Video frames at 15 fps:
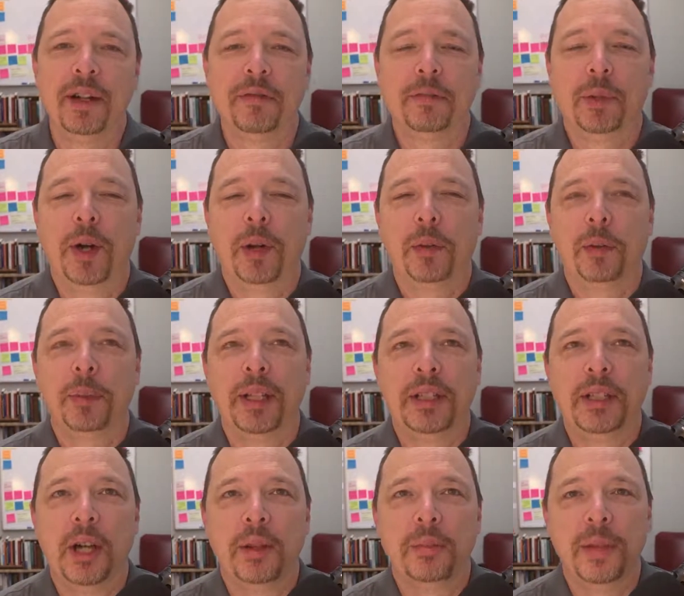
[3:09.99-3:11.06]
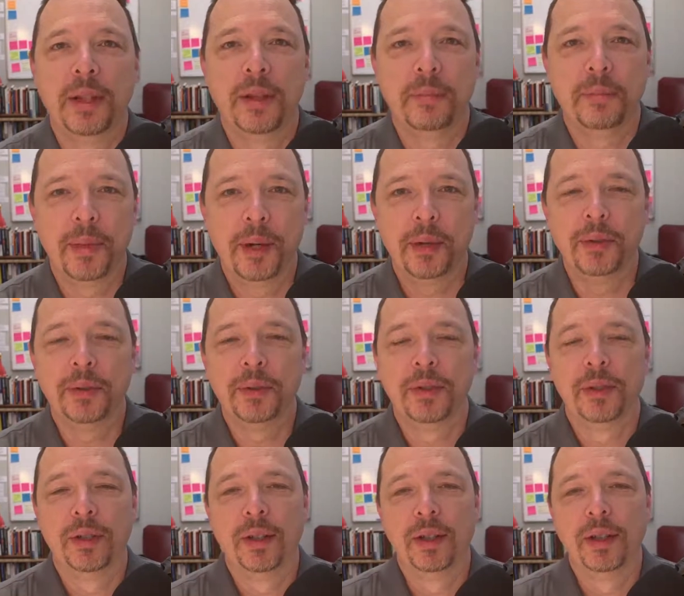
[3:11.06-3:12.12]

have probably taught me the most